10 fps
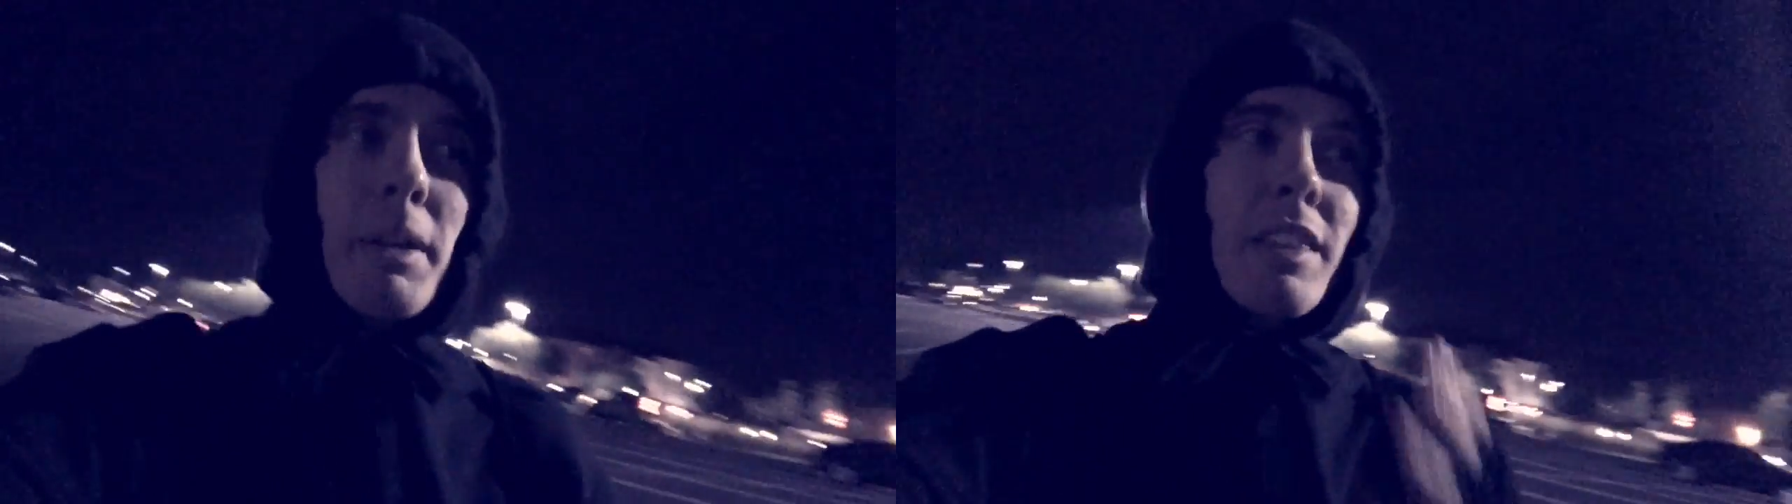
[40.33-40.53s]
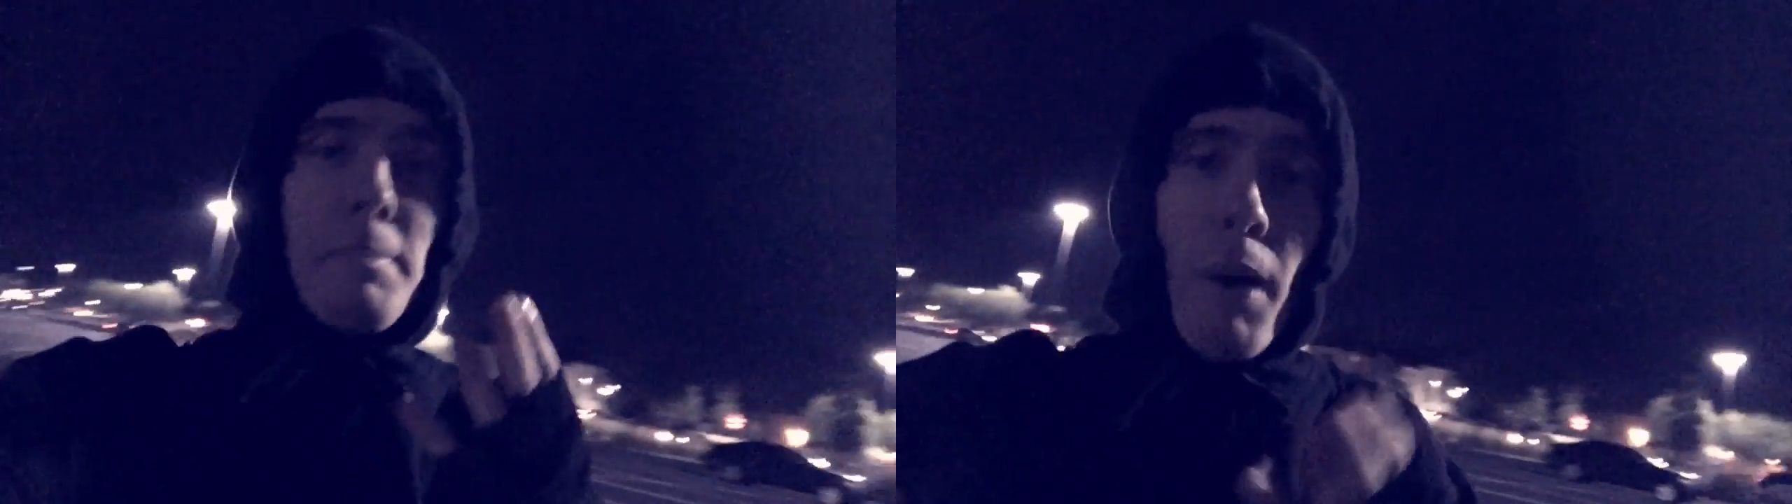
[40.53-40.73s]

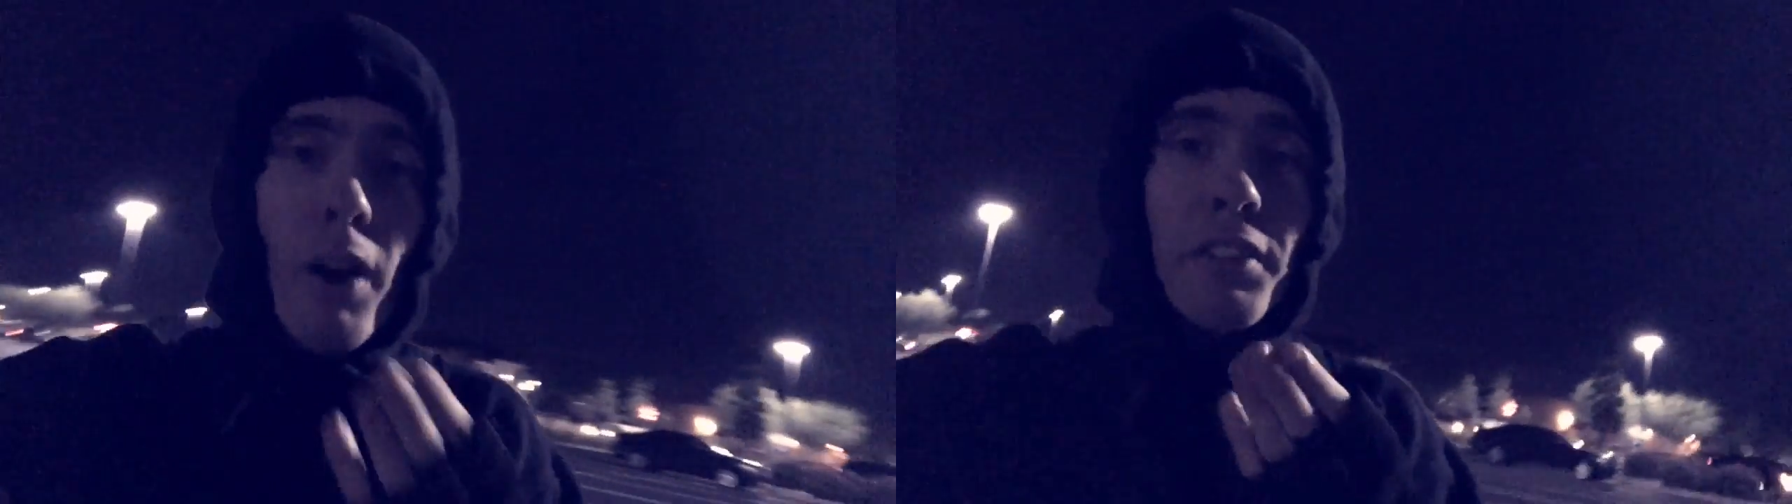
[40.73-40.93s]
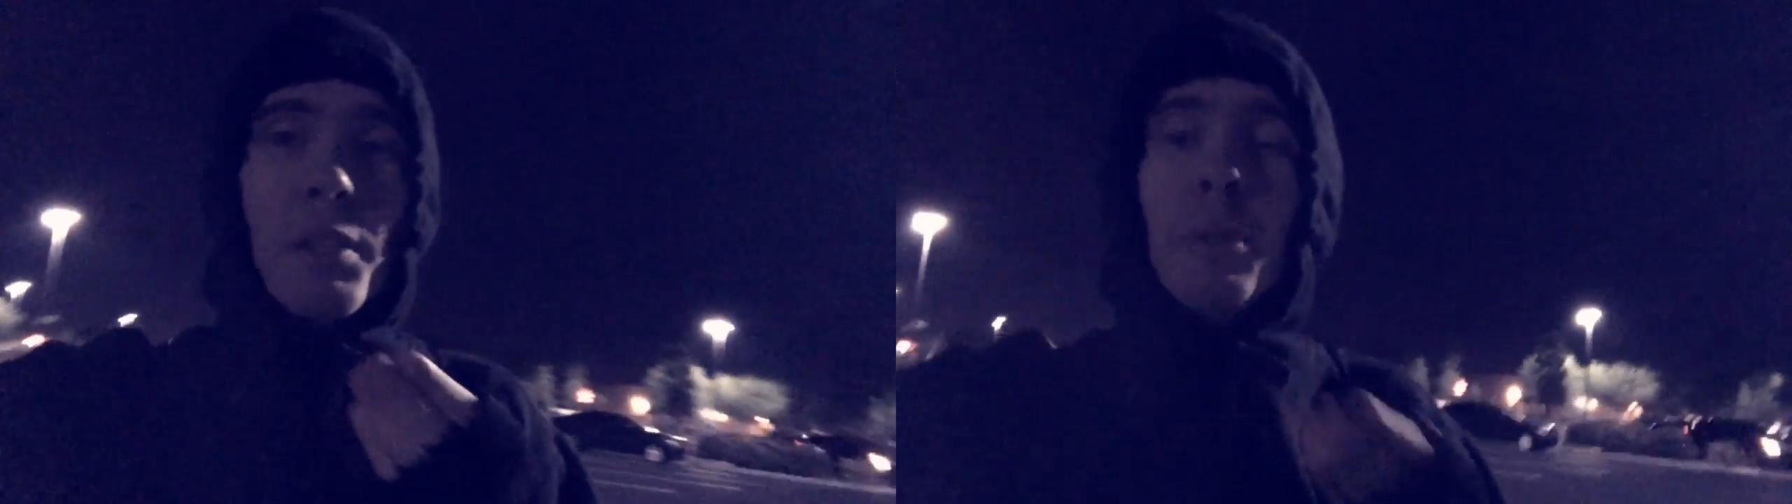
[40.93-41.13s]
But the
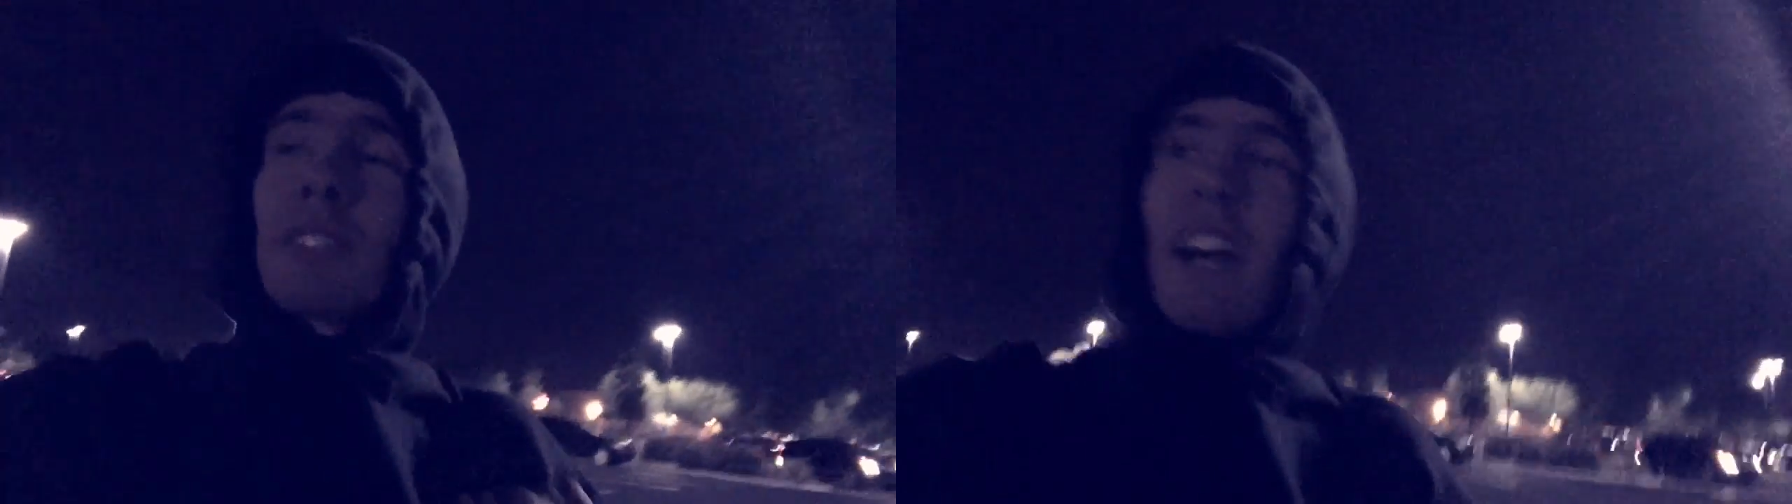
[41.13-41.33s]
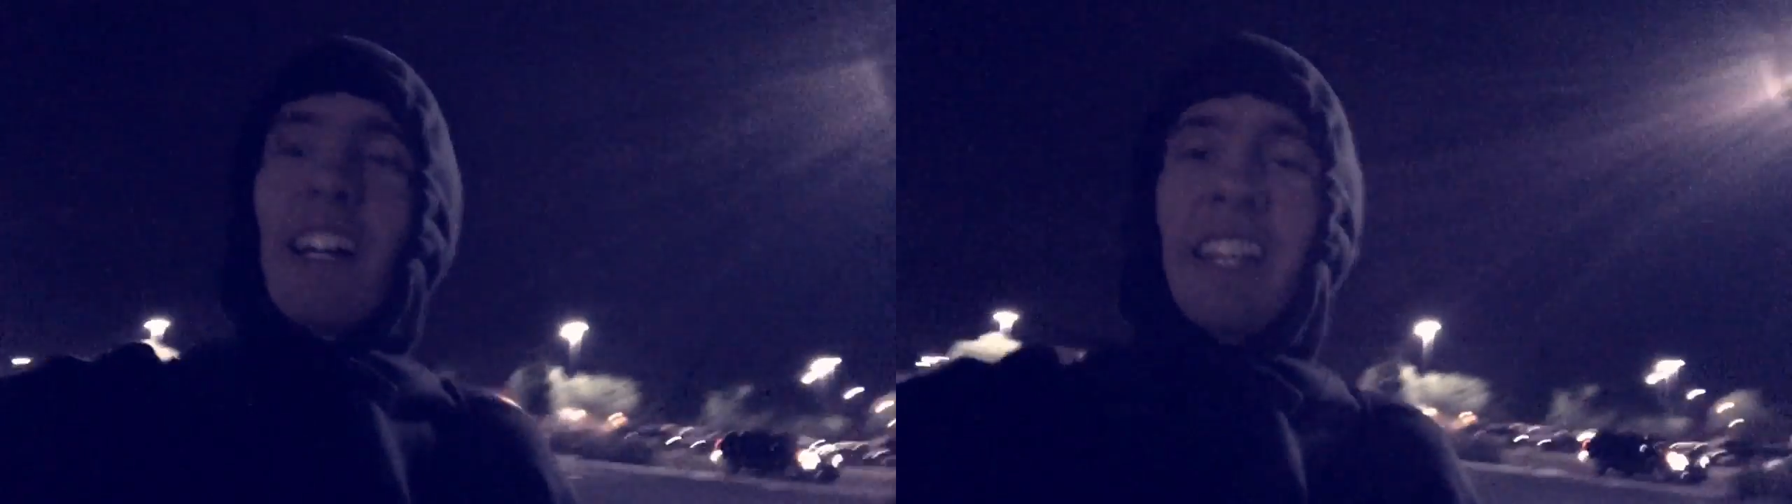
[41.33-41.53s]
part that was kind